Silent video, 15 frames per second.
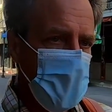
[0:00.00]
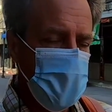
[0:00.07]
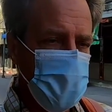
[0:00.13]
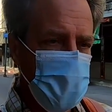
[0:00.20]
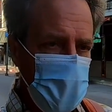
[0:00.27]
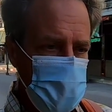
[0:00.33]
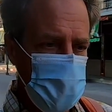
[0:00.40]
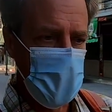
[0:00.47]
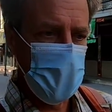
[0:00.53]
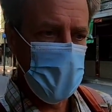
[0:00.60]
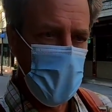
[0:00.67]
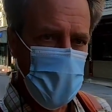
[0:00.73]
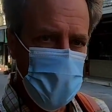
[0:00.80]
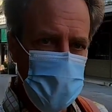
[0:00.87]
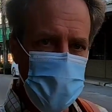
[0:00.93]
It feels
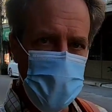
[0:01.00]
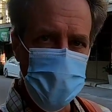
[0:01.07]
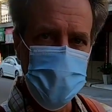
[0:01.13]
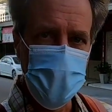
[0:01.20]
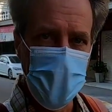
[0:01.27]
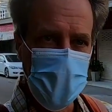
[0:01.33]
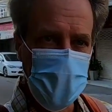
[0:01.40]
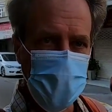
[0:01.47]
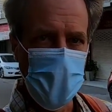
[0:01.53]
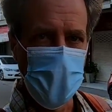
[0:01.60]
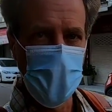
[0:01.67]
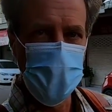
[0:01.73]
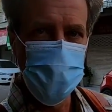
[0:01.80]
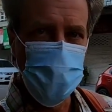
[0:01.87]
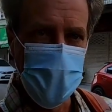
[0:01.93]
like I was just at
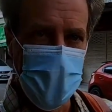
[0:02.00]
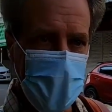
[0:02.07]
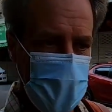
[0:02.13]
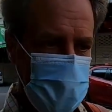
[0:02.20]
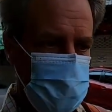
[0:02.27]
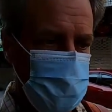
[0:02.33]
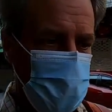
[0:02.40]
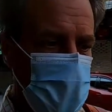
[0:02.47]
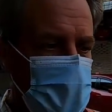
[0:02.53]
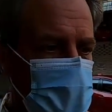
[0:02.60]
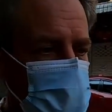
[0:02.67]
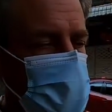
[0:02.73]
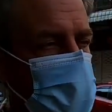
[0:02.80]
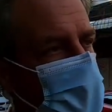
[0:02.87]
immigration last week,